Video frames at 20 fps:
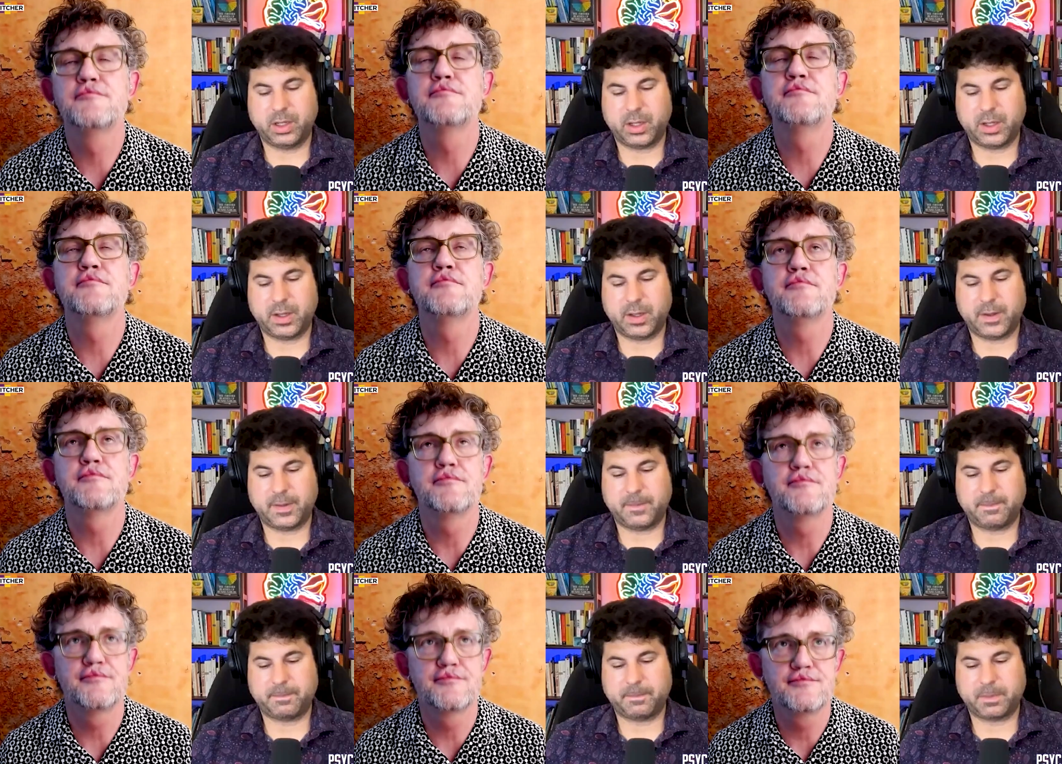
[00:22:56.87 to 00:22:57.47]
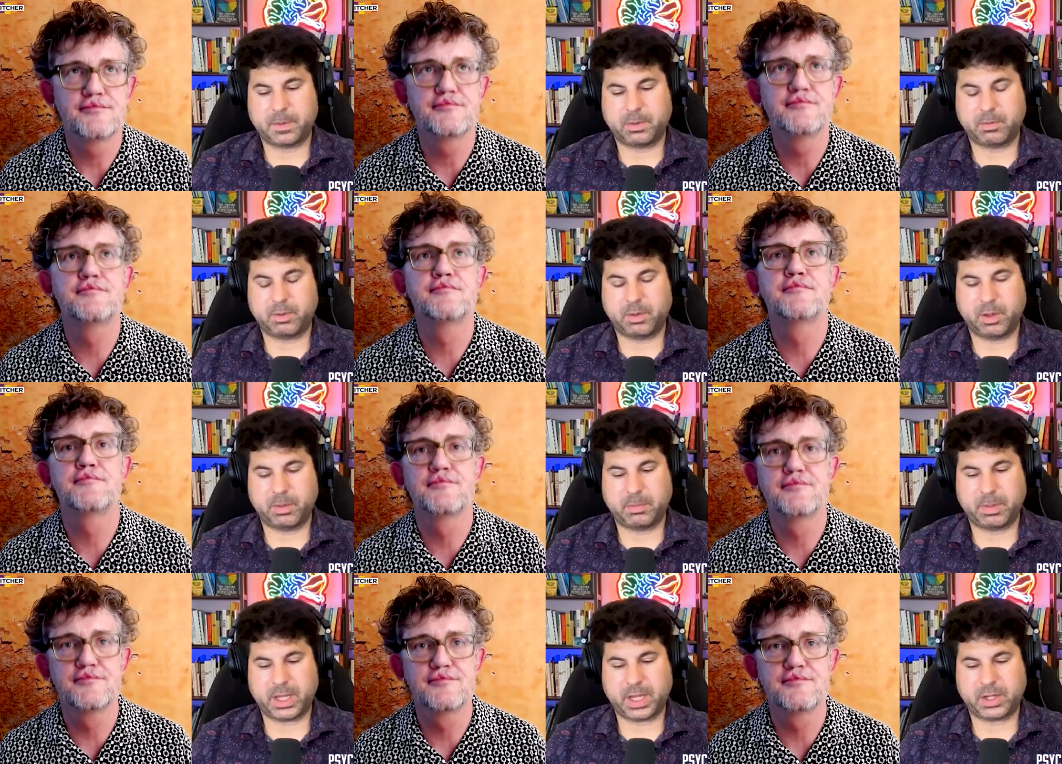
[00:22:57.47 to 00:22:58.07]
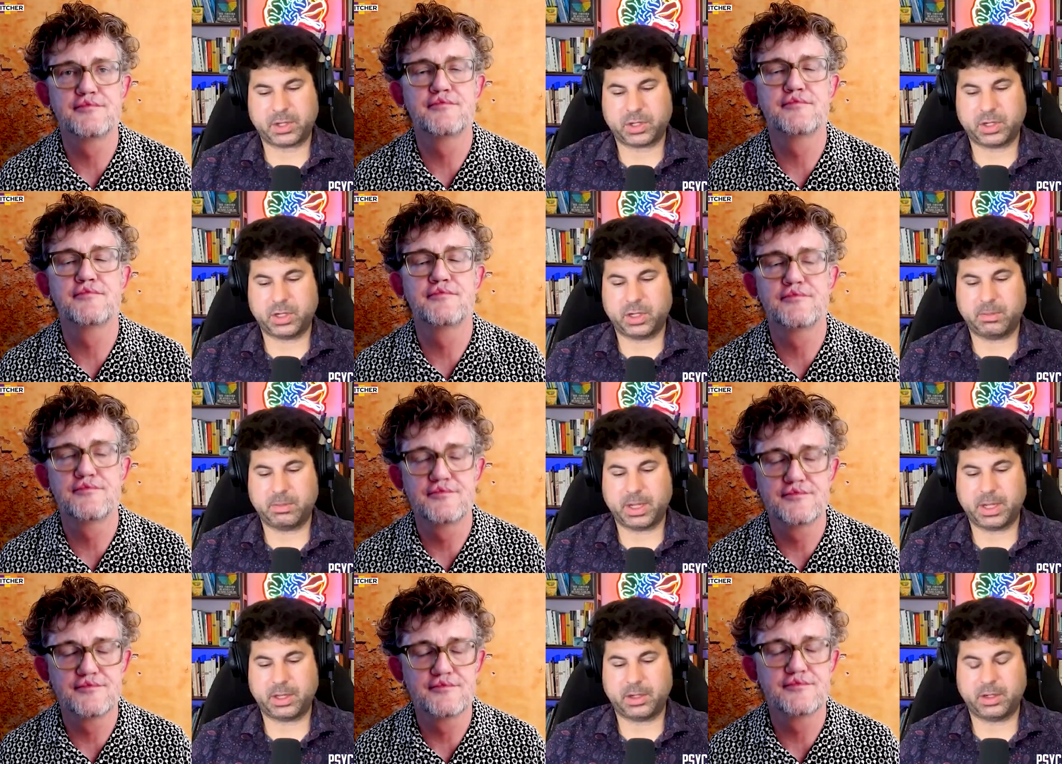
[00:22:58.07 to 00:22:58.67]
Speaker 1: We're really passionate
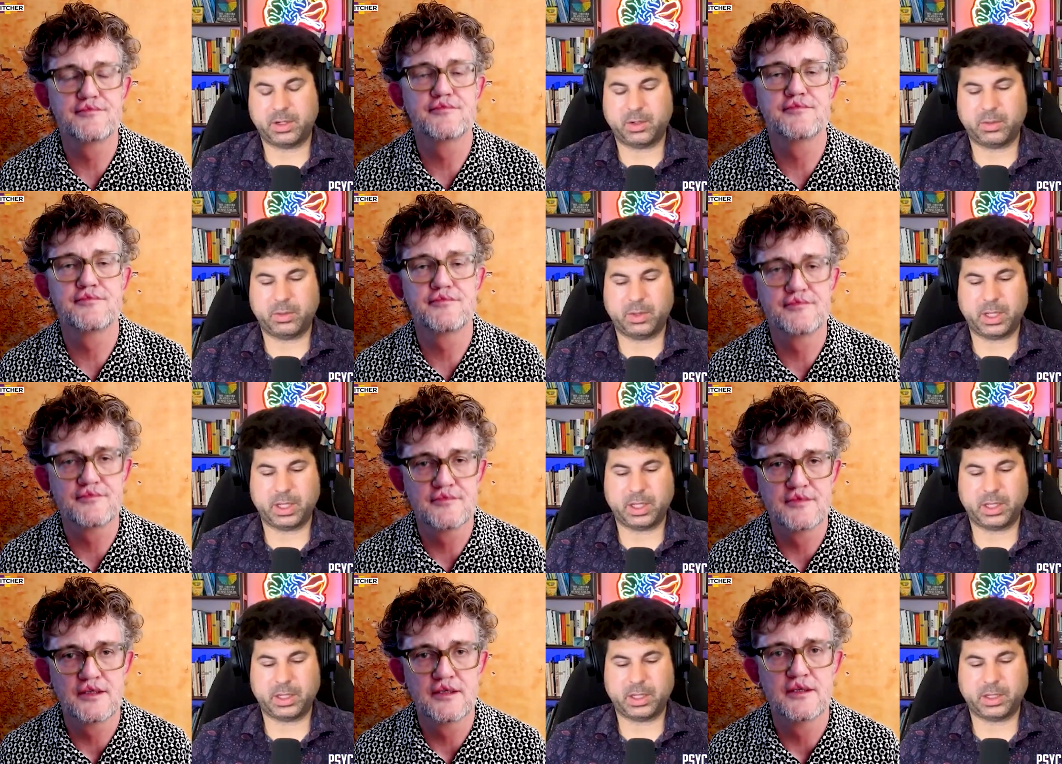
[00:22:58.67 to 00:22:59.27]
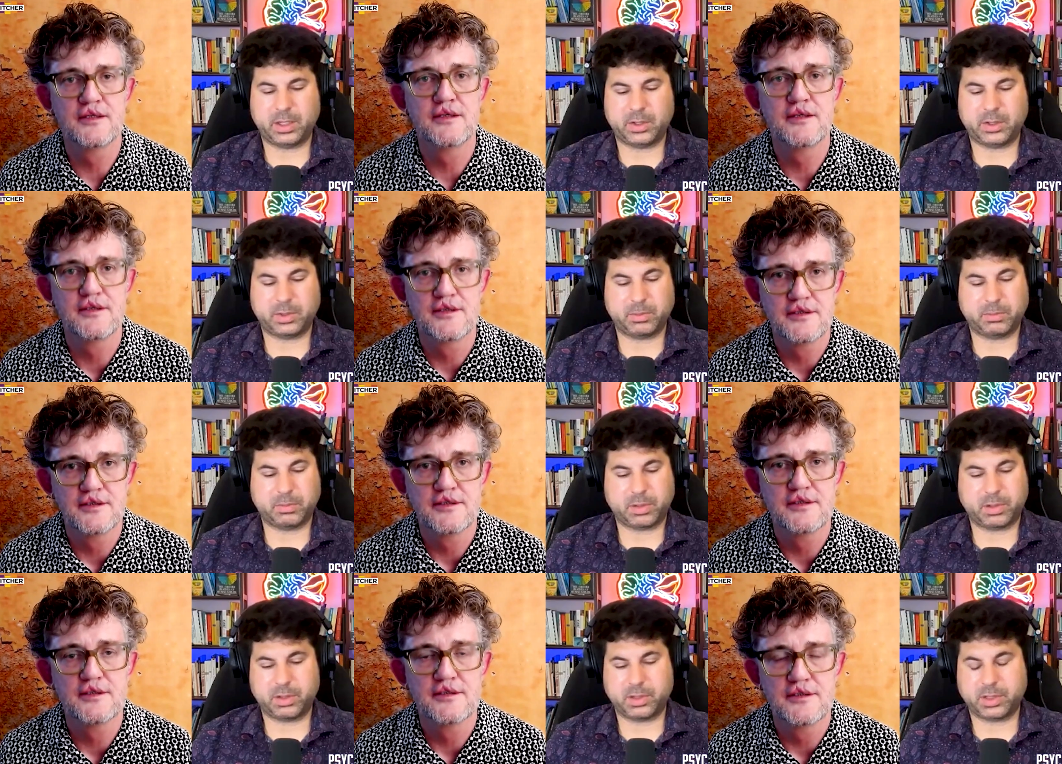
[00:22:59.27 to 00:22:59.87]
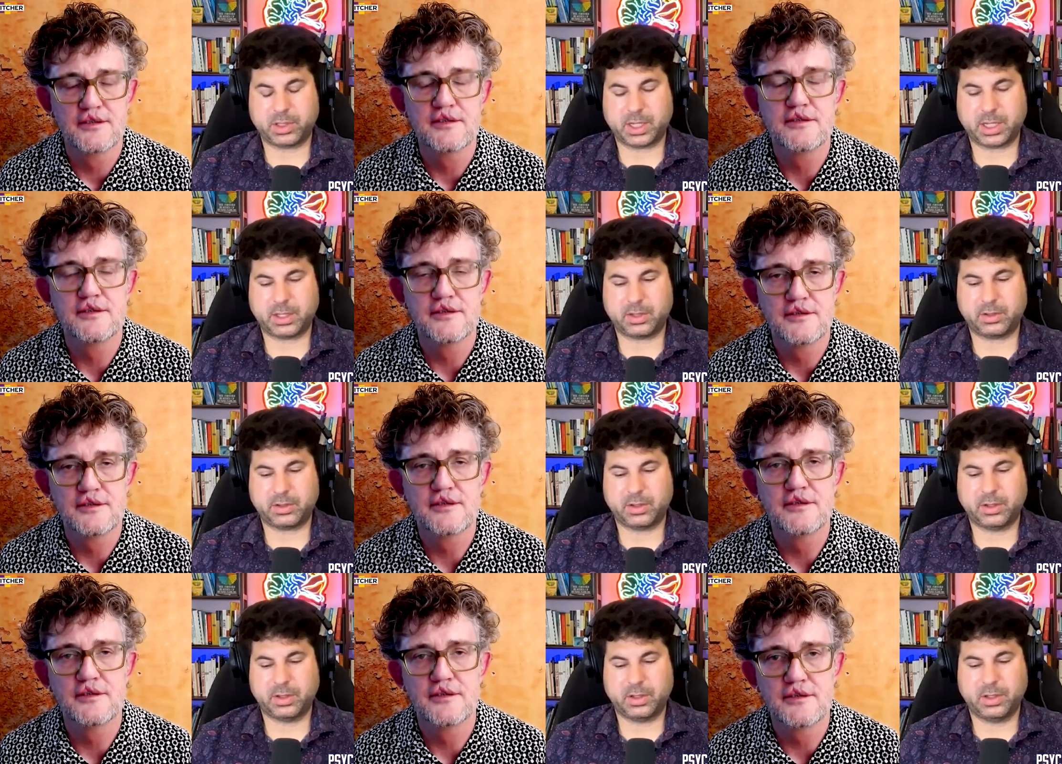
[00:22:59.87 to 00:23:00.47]
about it in a way that doesn't burn us out,